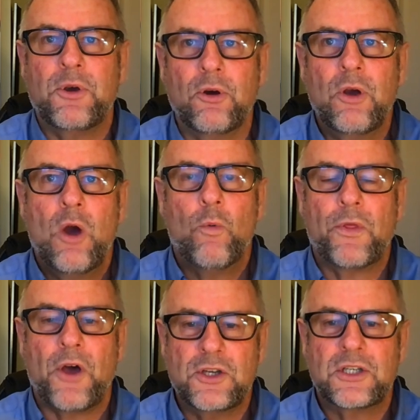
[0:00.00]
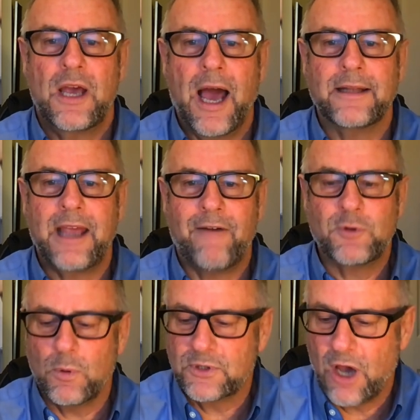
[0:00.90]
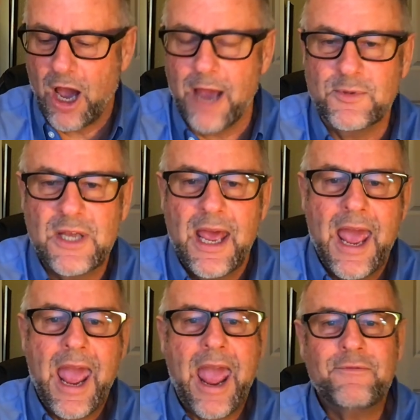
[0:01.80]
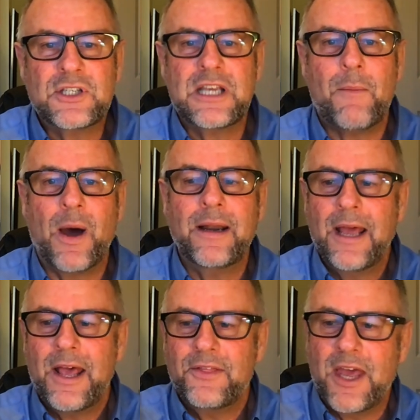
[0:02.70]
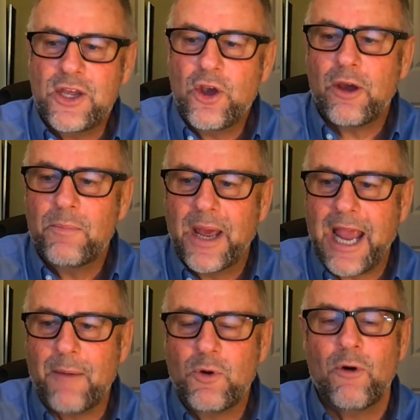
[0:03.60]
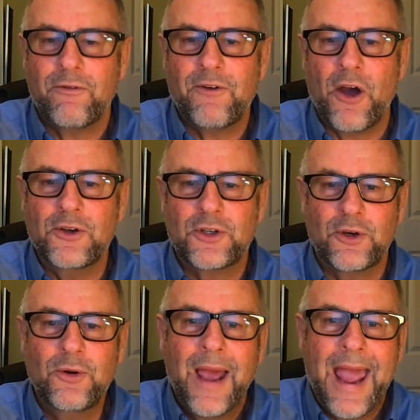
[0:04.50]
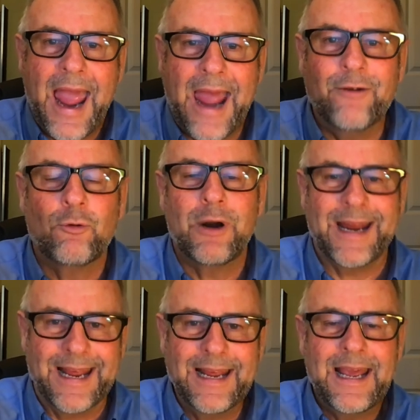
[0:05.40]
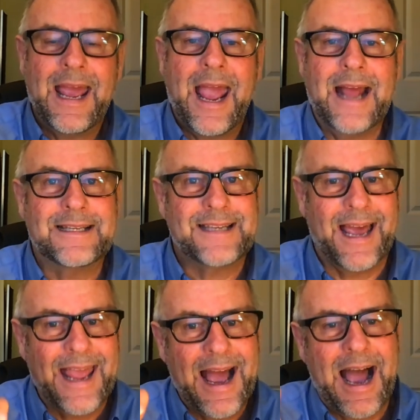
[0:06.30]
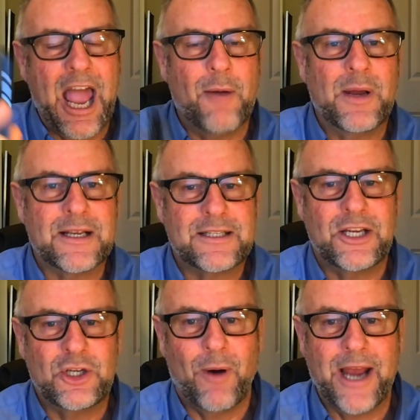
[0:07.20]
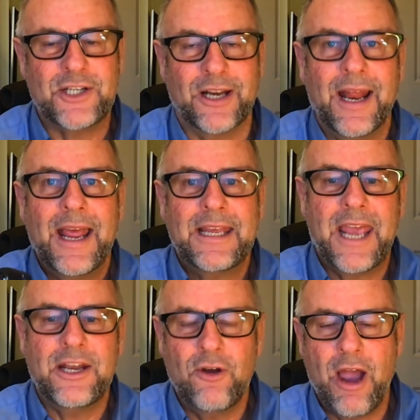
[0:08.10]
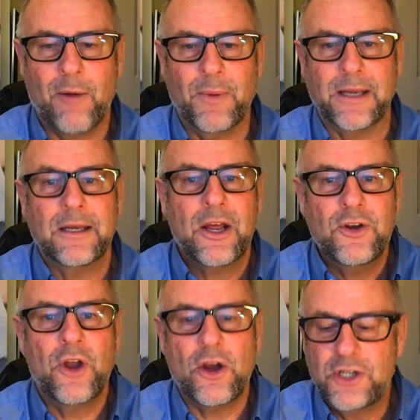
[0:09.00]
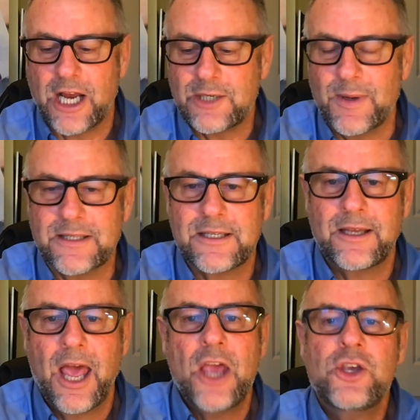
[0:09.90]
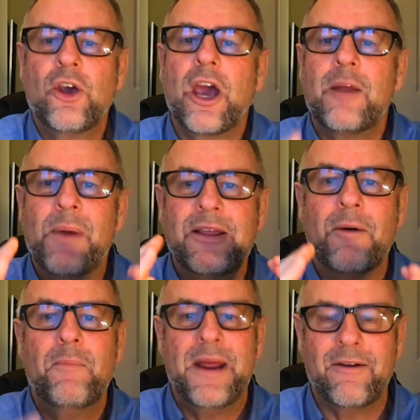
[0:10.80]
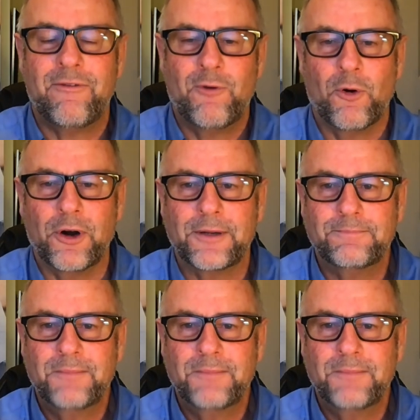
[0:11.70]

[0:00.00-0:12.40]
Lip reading: you with those uncomfortable times. Have someone that you can pick up your phone to and ring and say, hey, I'm in a situation. Can you help me? No judgments. You're going to be the better for it.